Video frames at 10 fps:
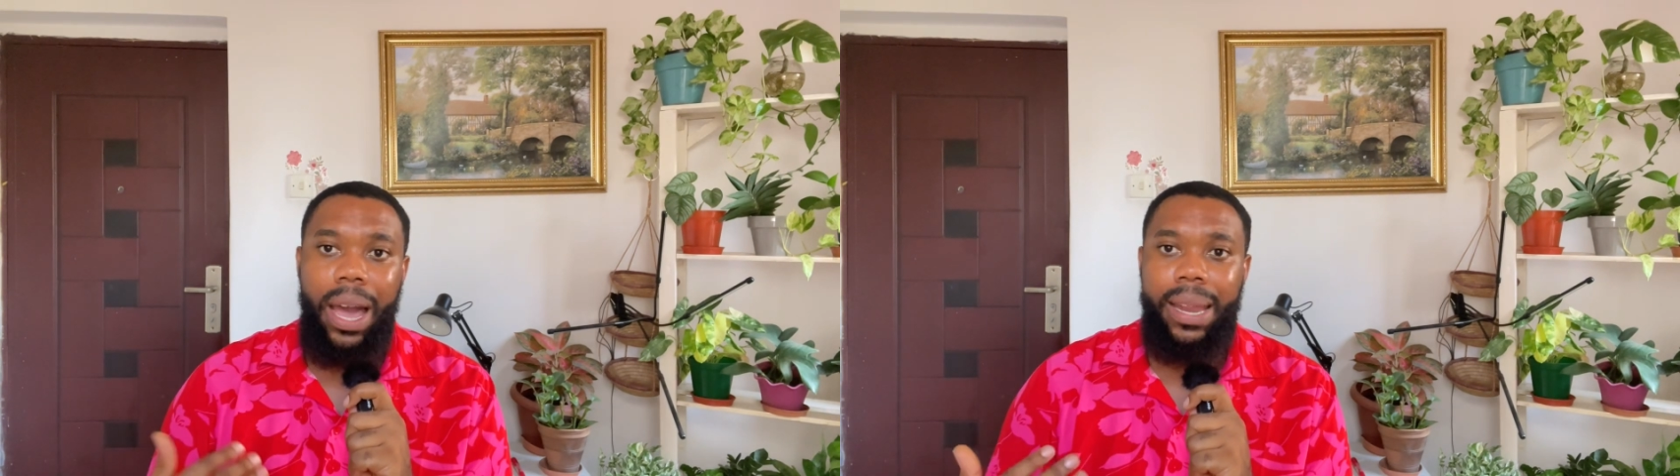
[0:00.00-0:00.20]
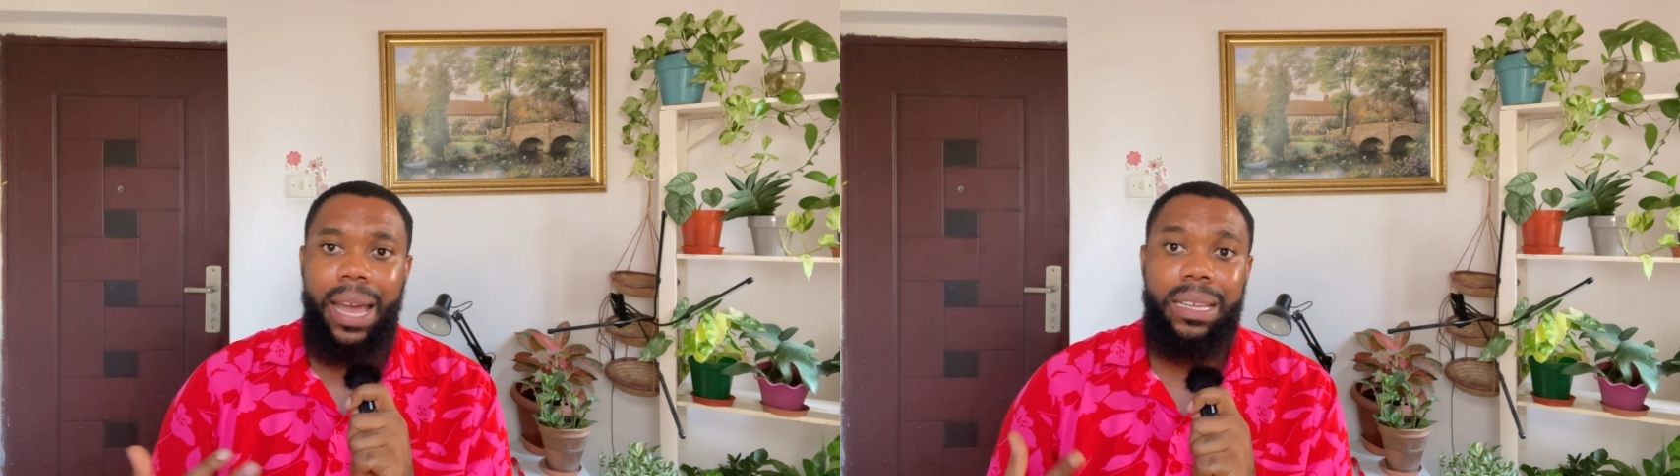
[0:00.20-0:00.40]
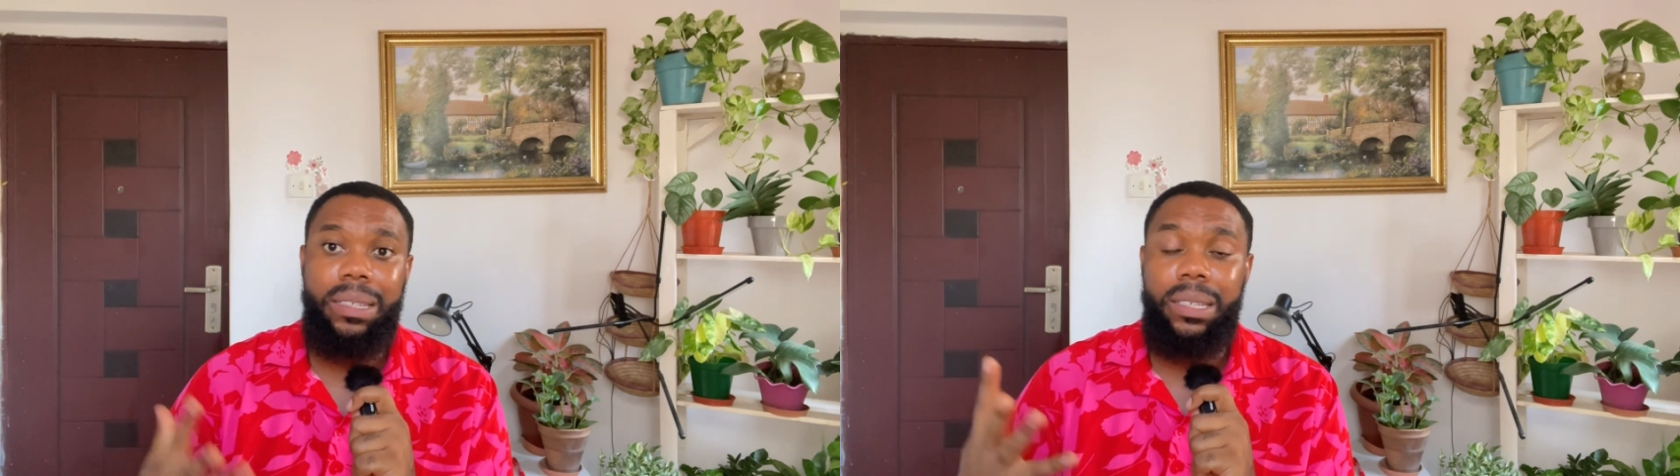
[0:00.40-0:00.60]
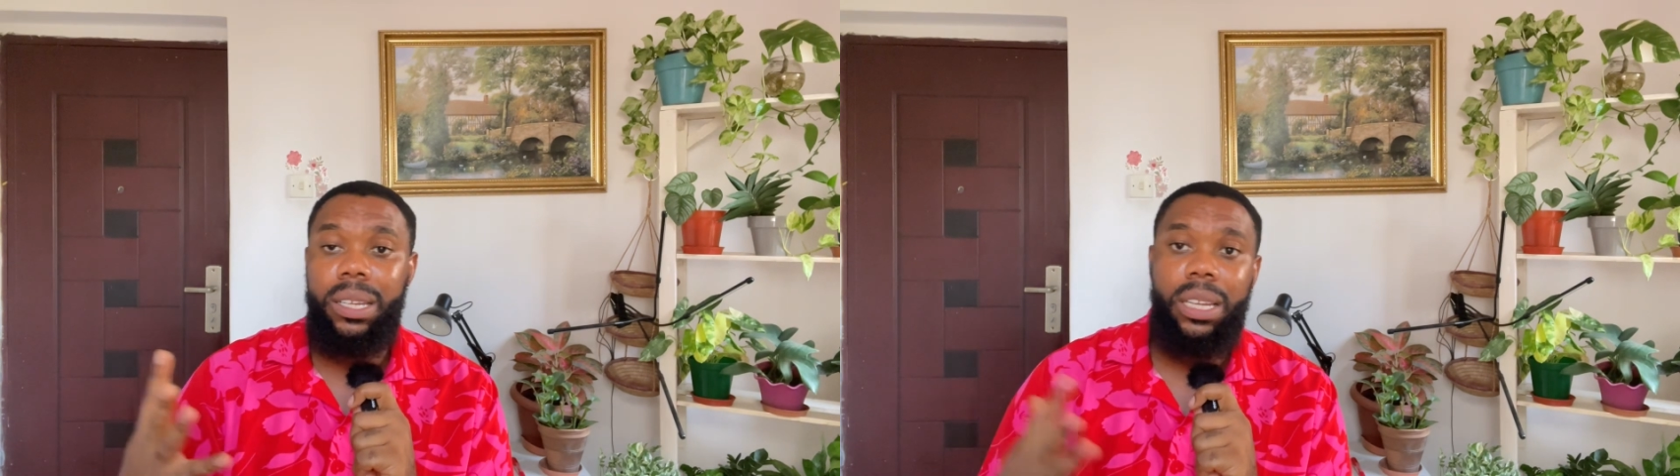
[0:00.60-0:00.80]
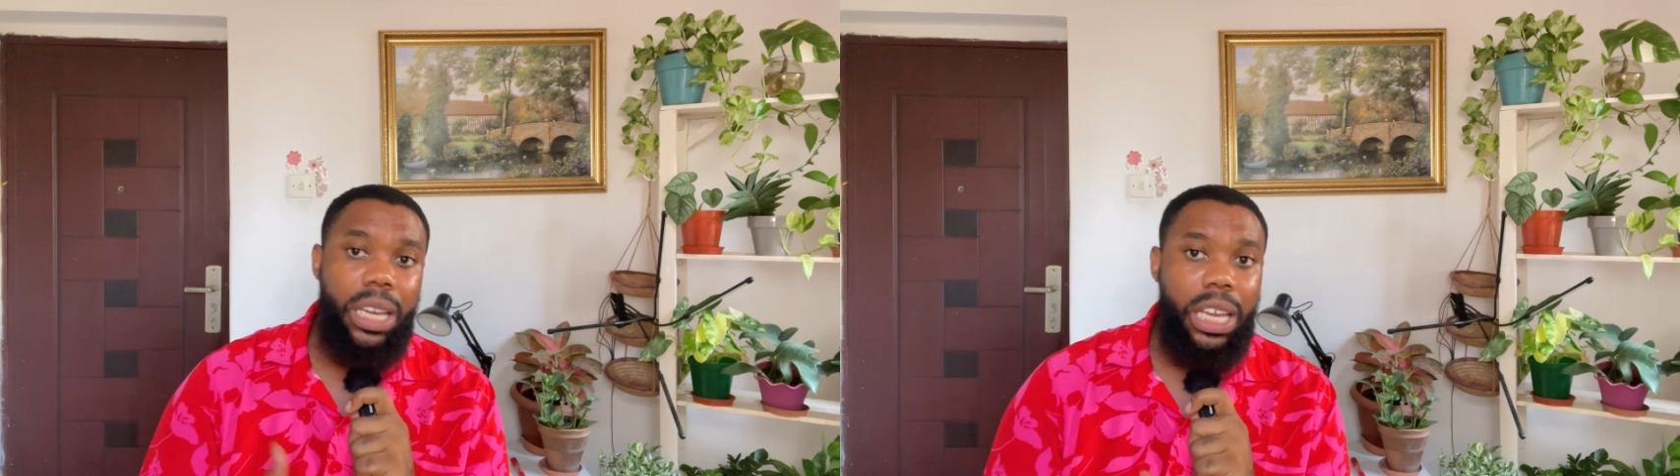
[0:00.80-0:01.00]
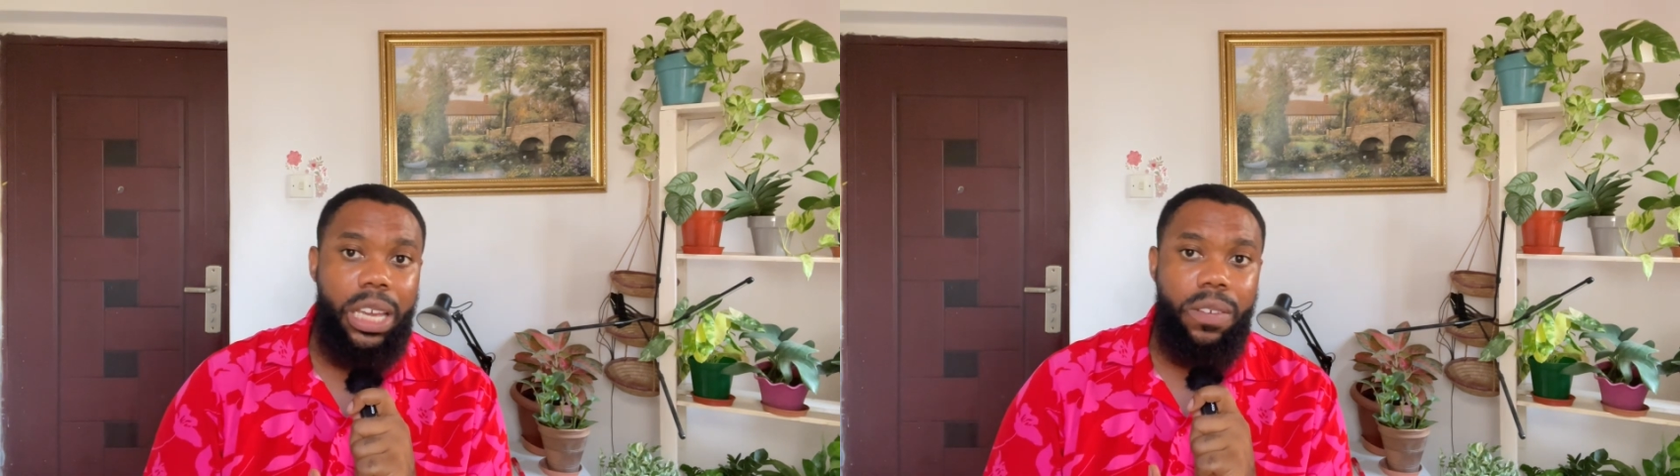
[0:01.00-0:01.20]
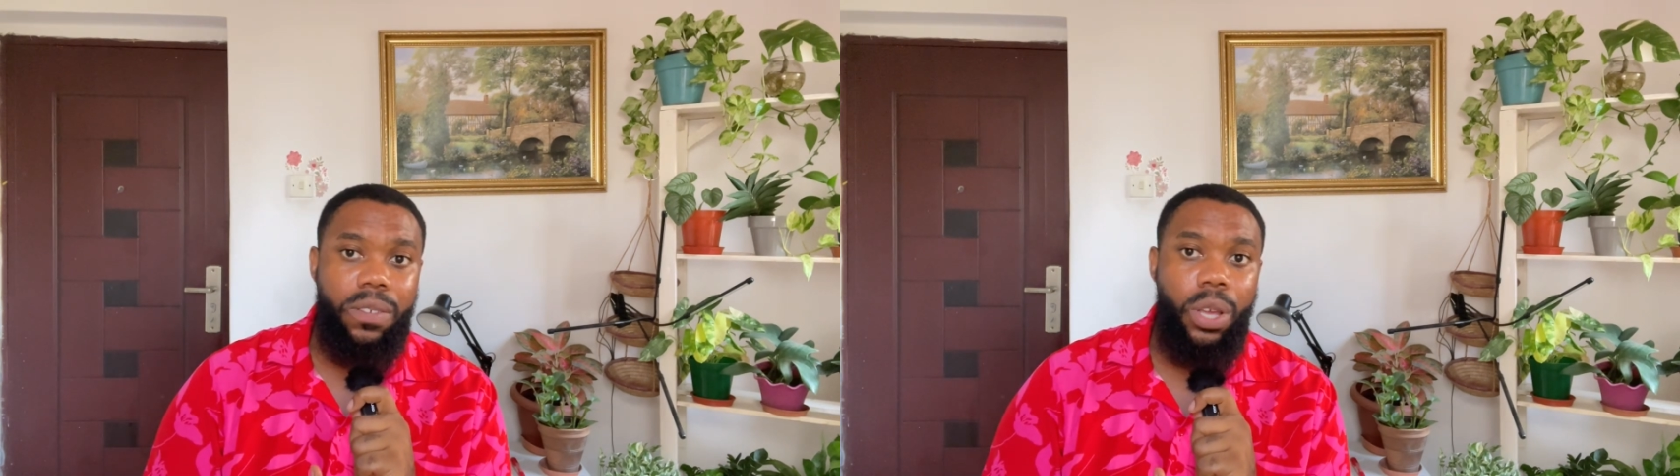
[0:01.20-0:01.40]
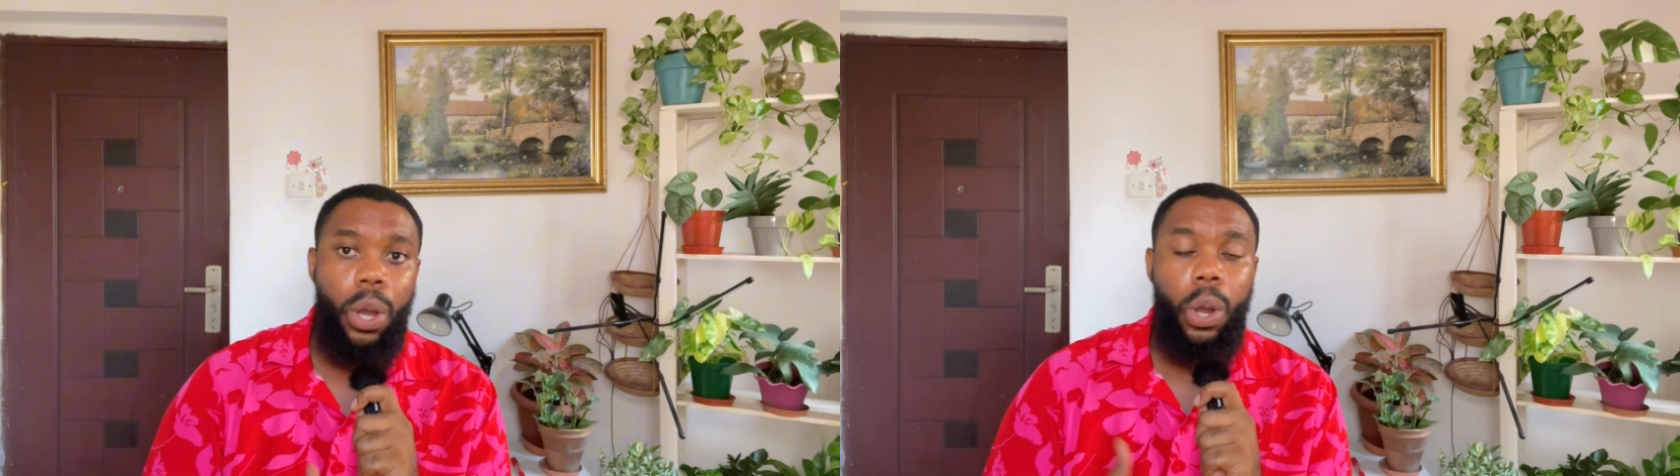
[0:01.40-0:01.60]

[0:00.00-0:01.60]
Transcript: either its leaves